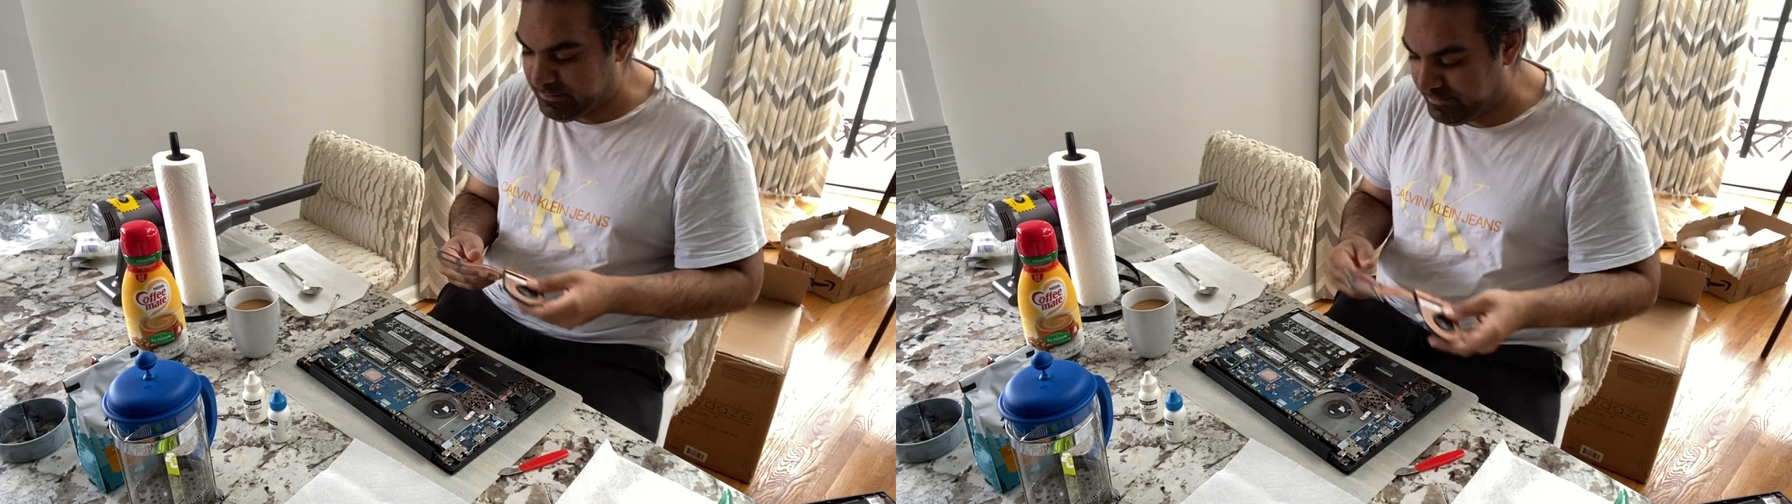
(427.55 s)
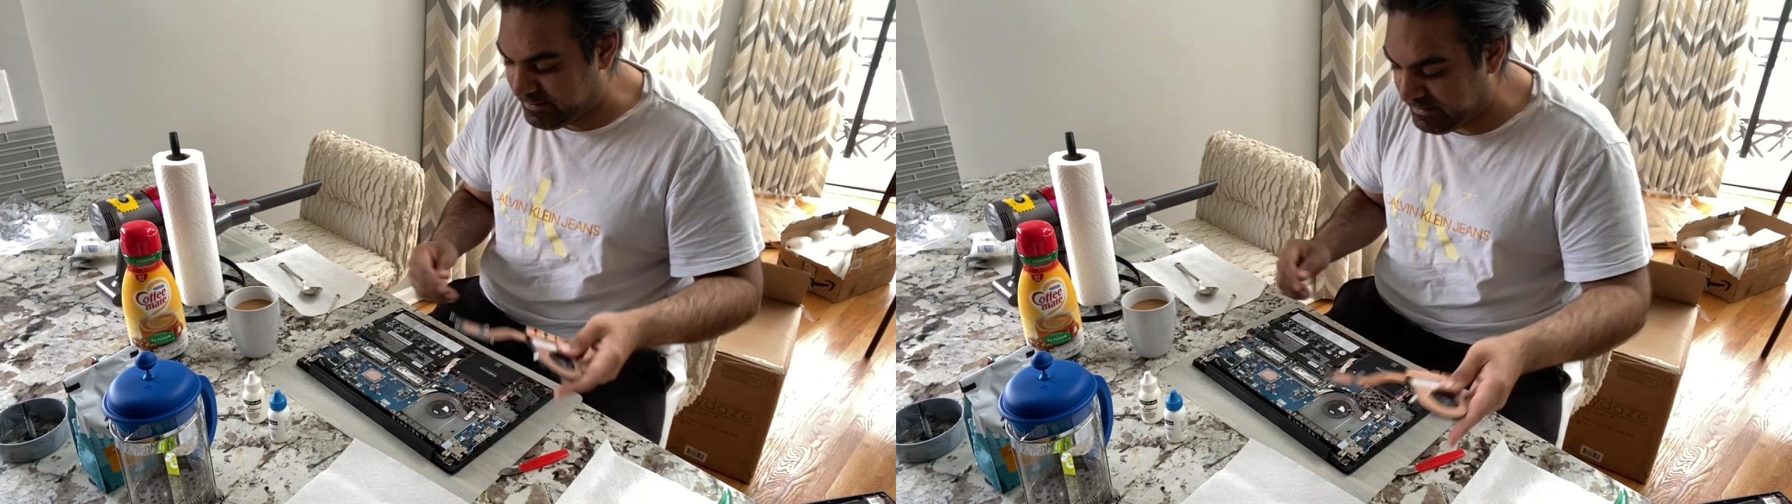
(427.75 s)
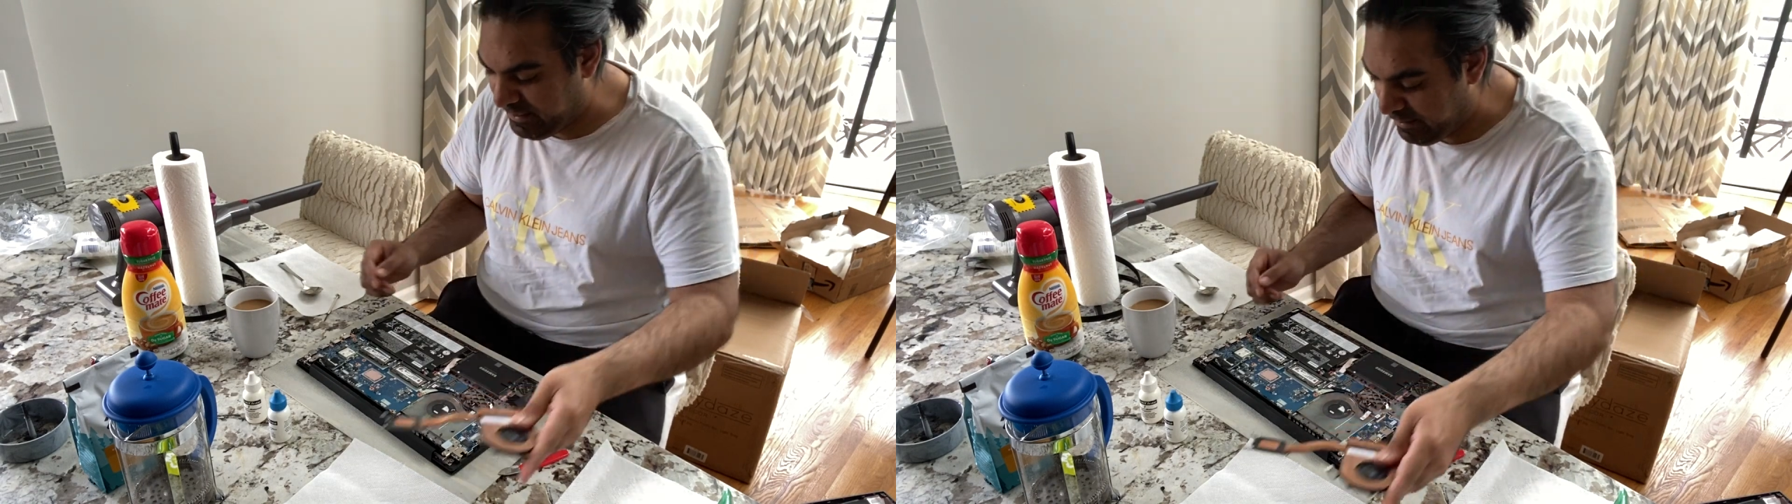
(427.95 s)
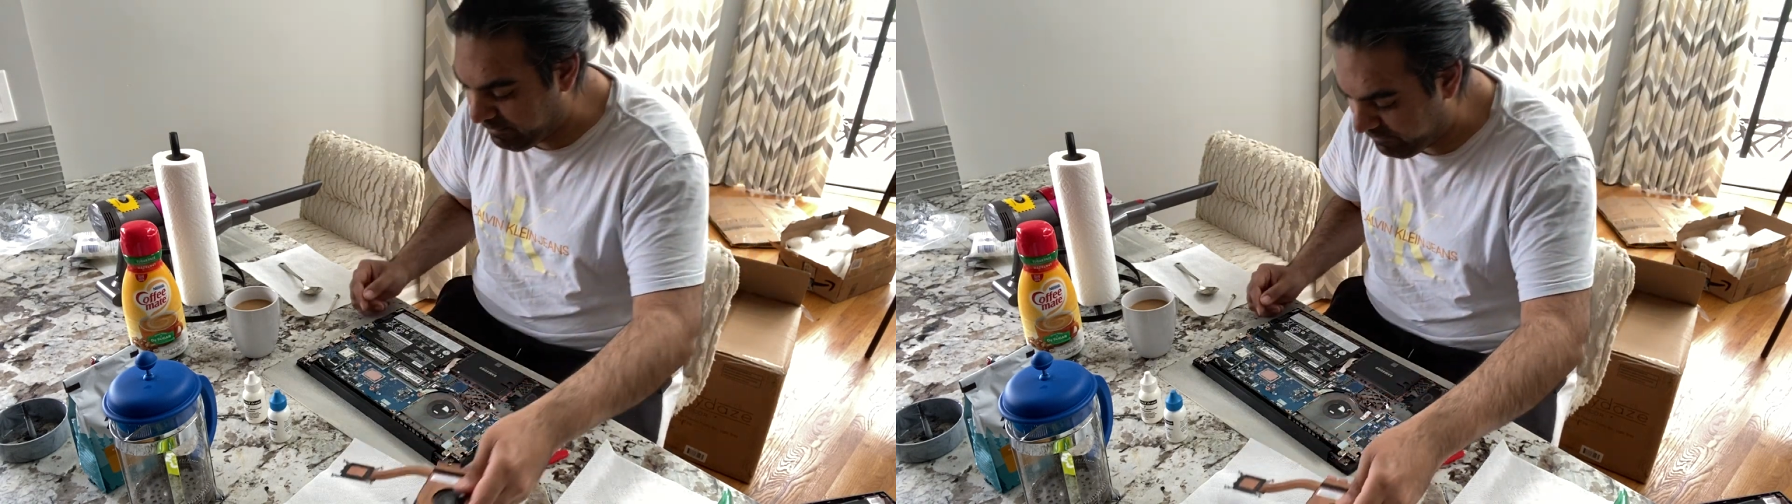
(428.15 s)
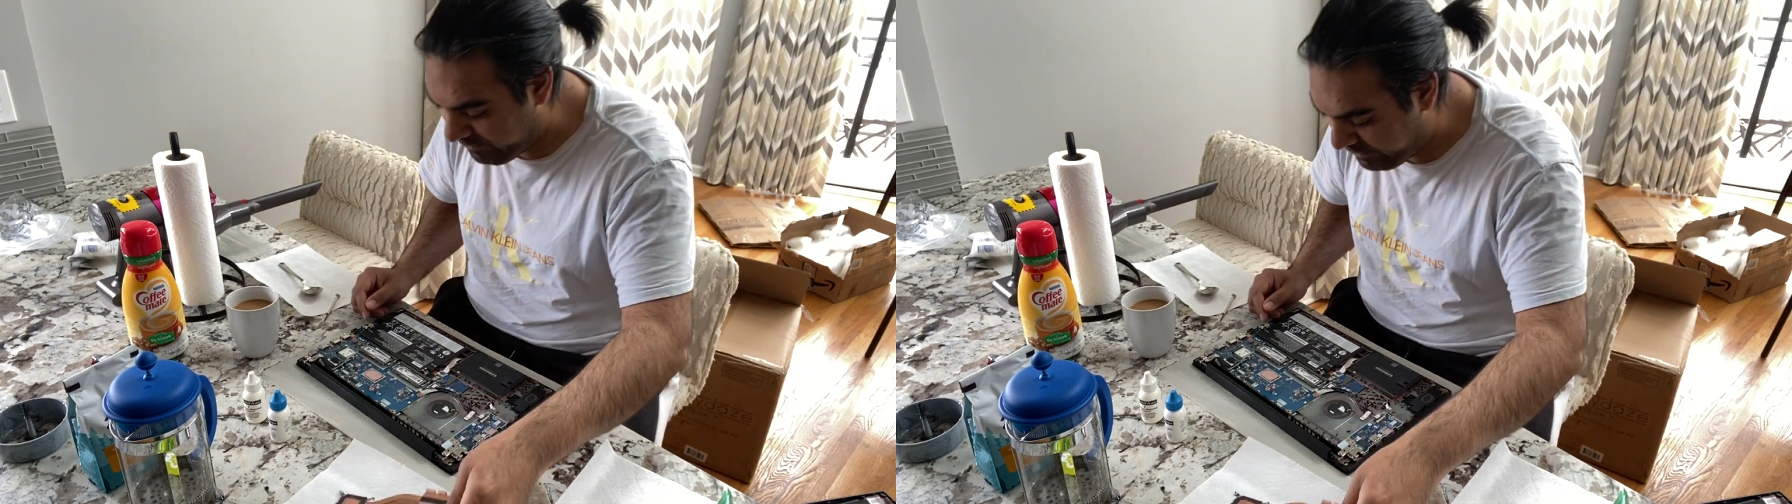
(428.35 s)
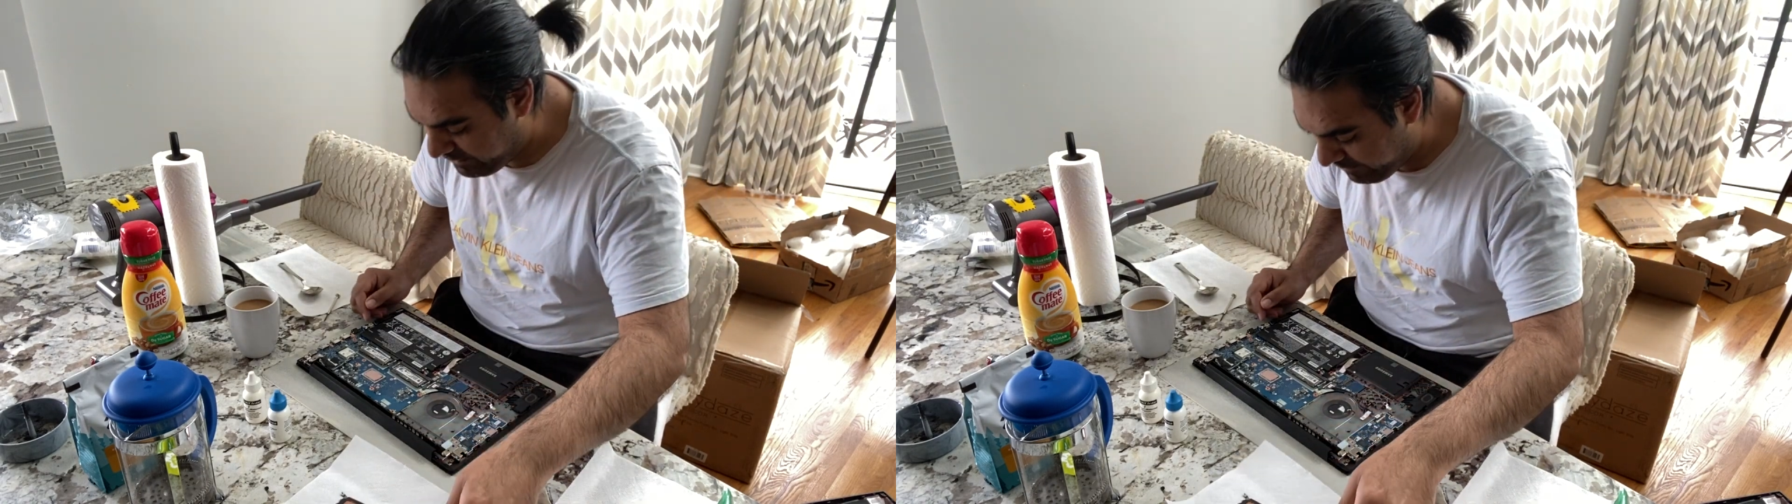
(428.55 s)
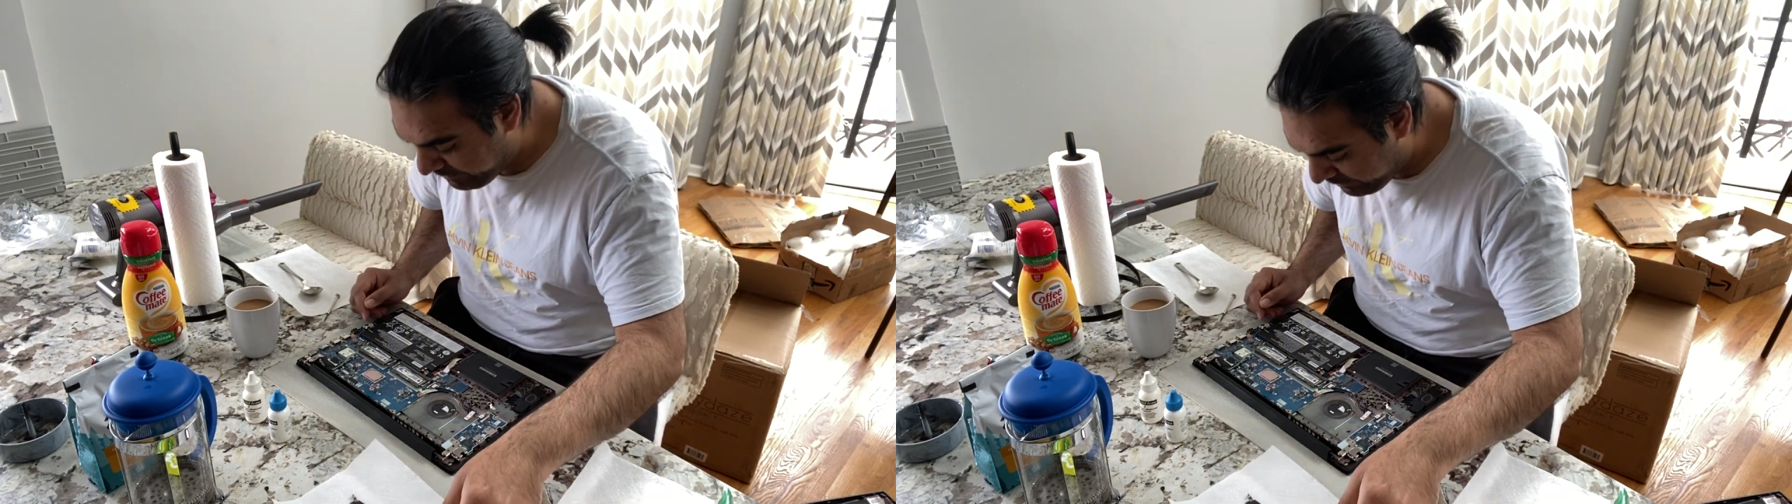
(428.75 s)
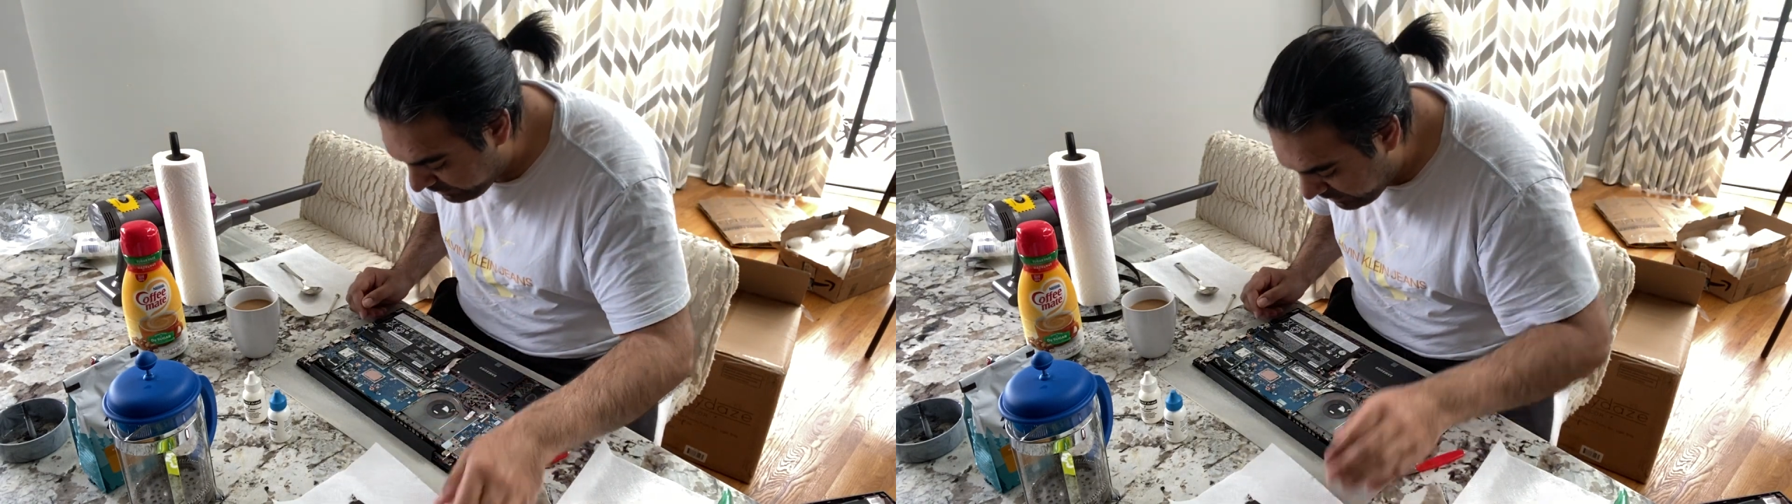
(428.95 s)
myself.
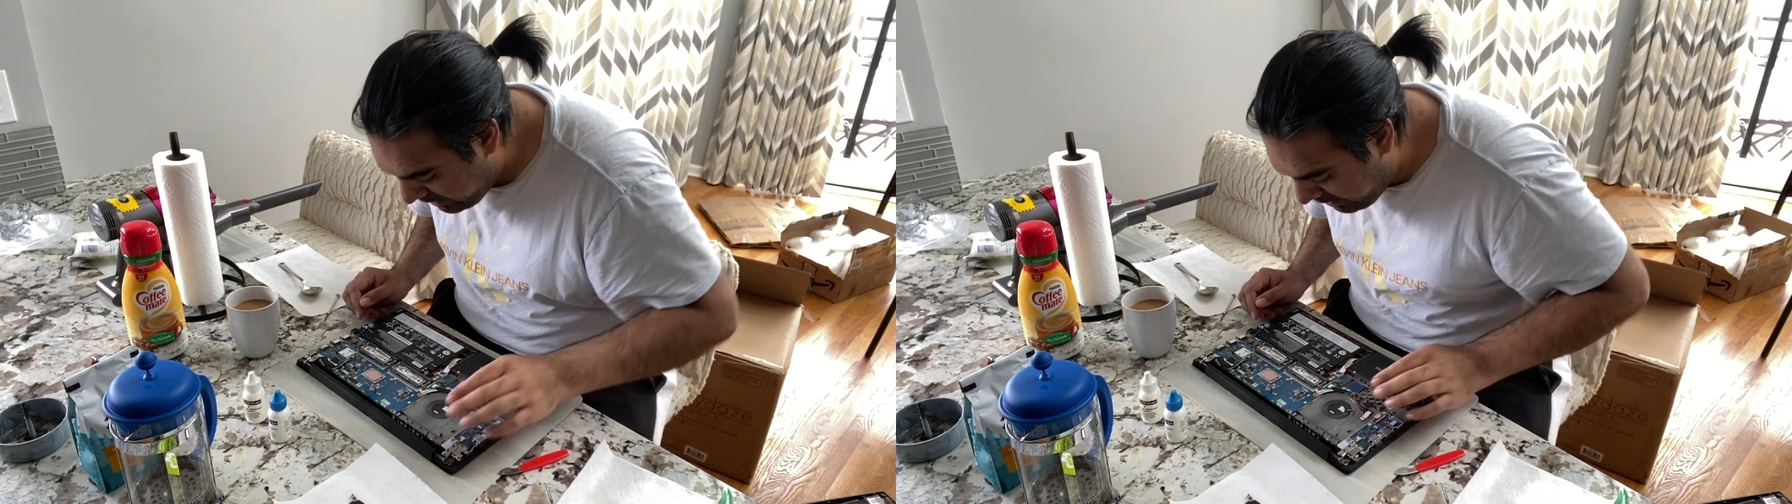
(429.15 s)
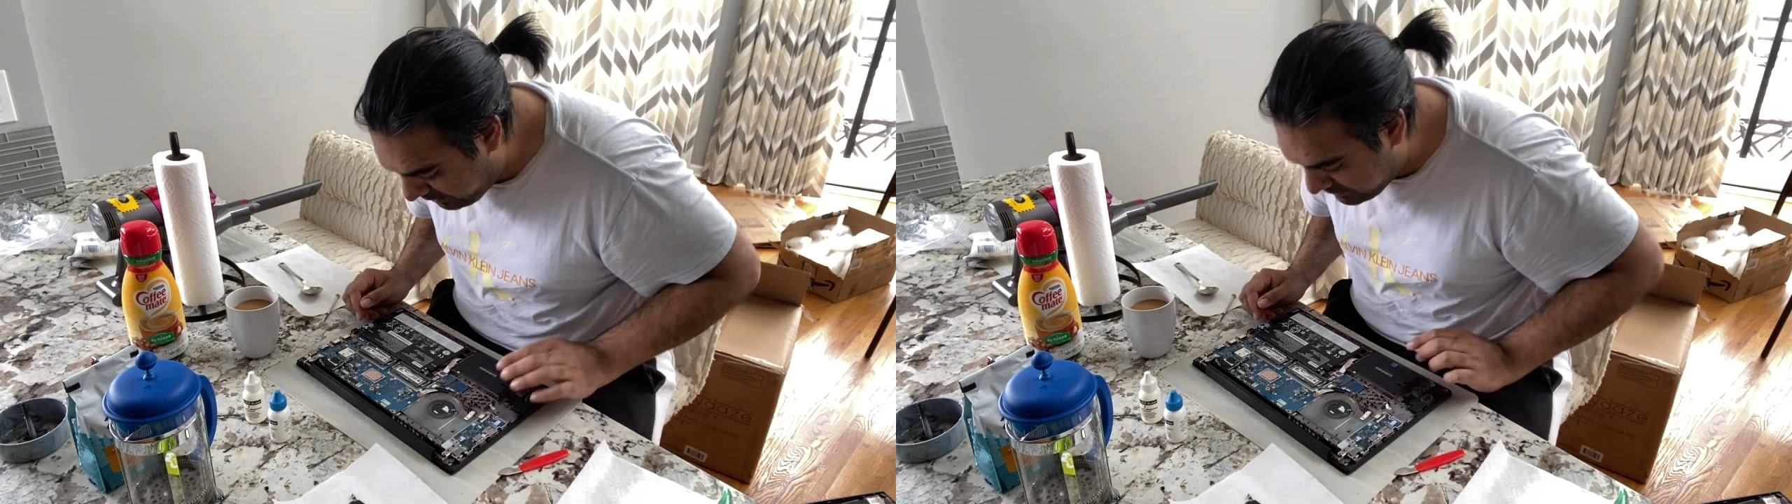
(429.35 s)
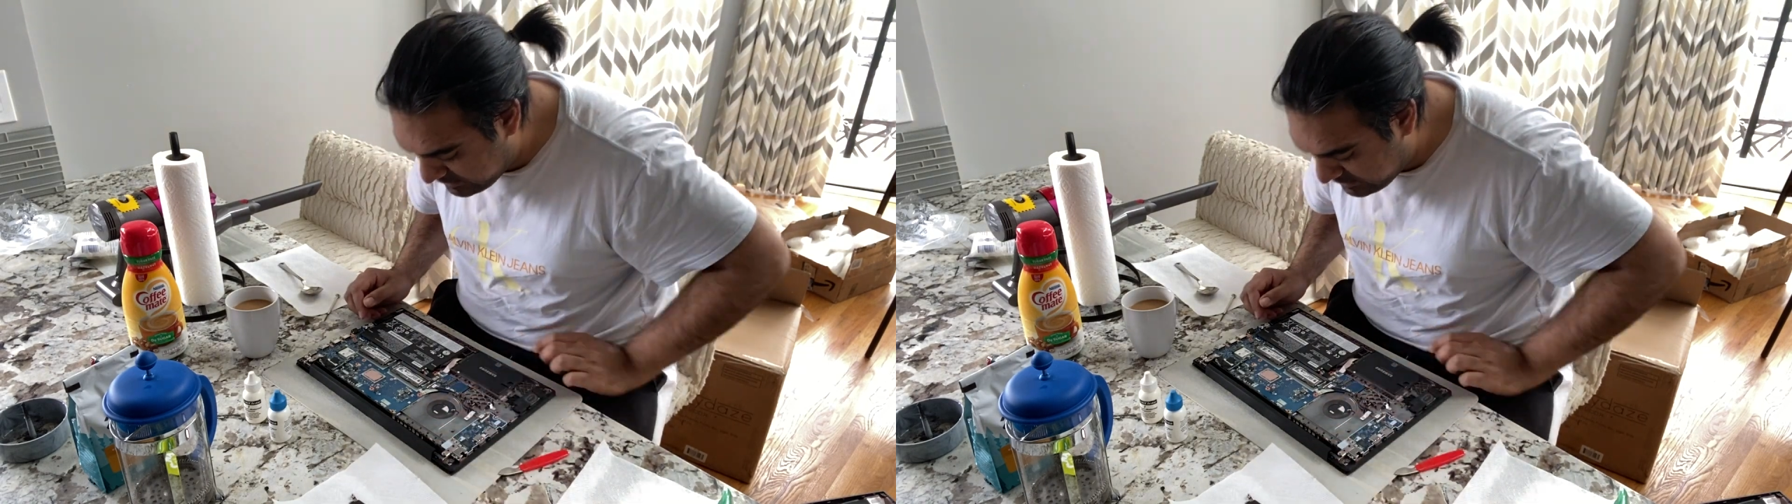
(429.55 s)
Oh,